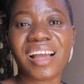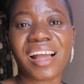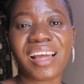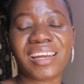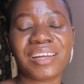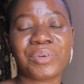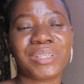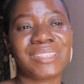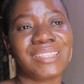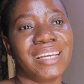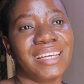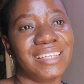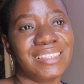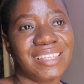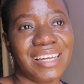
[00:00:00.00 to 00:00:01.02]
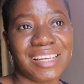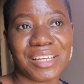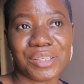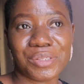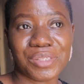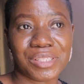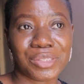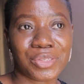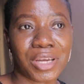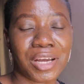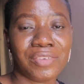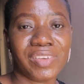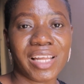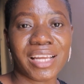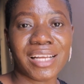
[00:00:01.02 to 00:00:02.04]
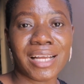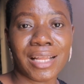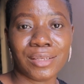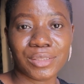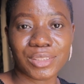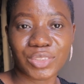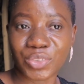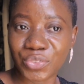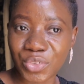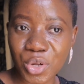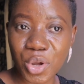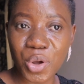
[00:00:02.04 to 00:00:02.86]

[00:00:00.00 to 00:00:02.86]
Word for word: and i went ahead and i got it so i have like gallons of